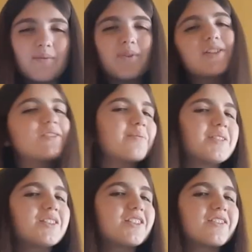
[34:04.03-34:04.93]
Was there a
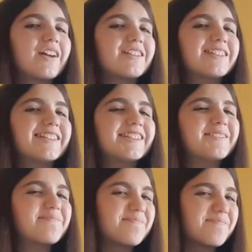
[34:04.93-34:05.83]
Mid-Tudor crisis?
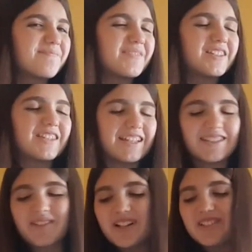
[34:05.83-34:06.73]

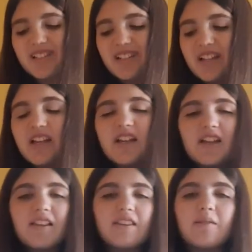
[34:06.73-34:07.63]
That's the question.
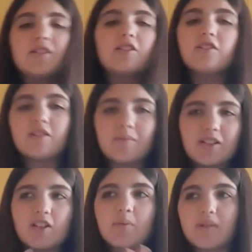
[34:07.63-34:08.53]
The
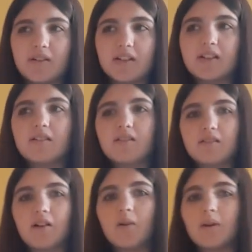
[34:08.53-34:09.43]
Mid-Tudor period
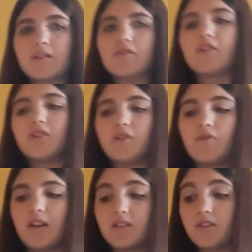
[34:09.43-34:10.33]
always refers to the
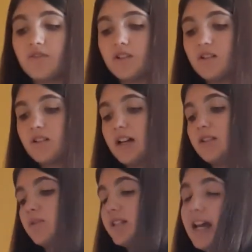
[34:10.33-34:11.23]
reigns of
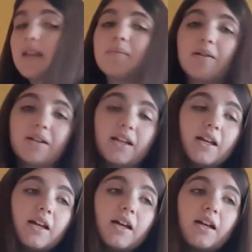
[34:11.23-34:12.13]
Edward and
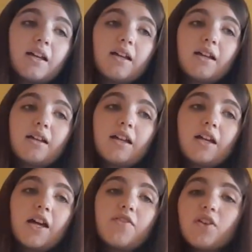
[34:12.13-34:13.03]
Mary.
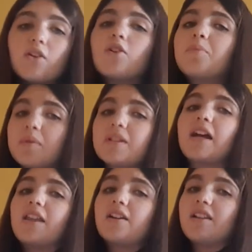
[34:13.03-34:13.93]
If you group them
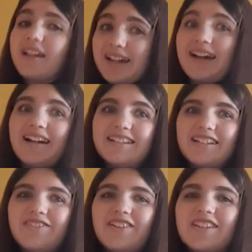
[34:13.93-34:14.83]
together like I
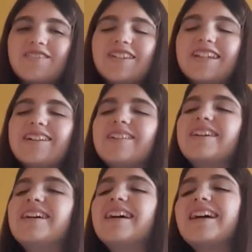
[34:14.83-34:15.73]
did for this video,
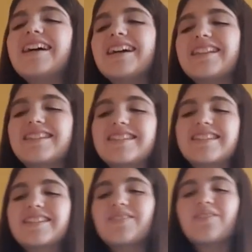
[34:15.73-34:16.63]

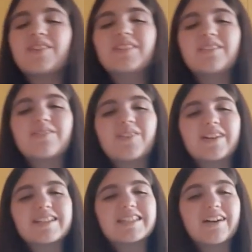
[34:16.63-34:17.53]
it's from
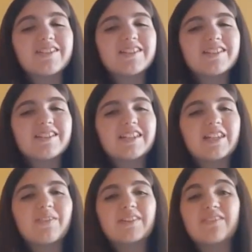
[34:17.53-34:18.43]
1547
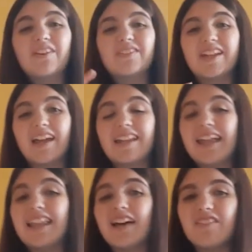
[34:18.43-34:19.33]
to
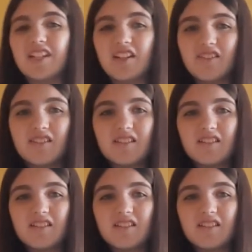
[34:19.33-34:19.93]
1558, 11 years.